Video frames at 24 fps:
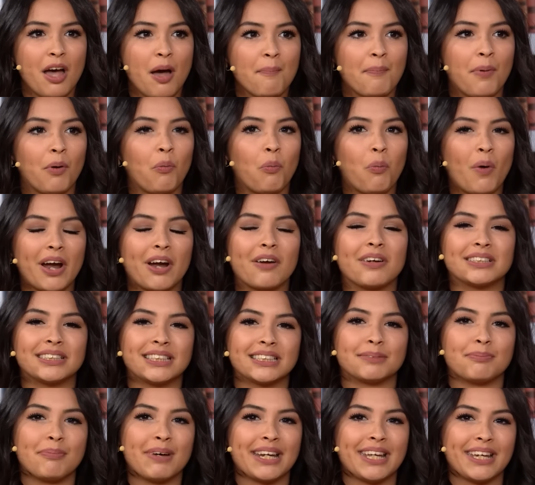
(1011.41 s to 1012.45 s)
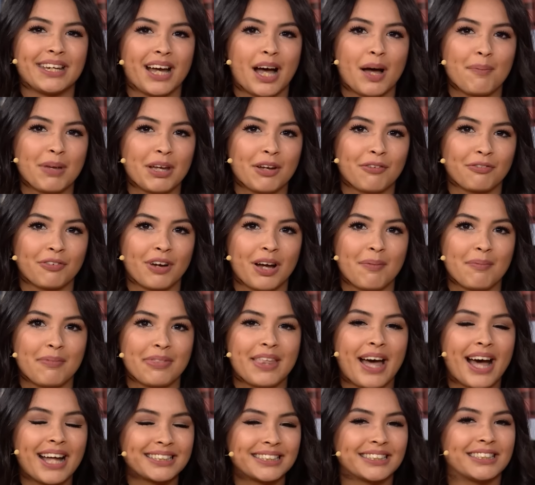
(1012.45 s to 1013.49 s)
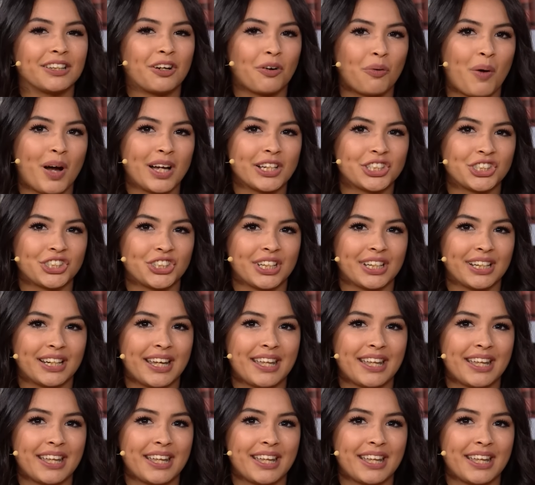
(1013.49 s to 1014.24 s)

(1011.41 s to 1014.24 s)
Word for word: But where is this money coming from? That's the question, and,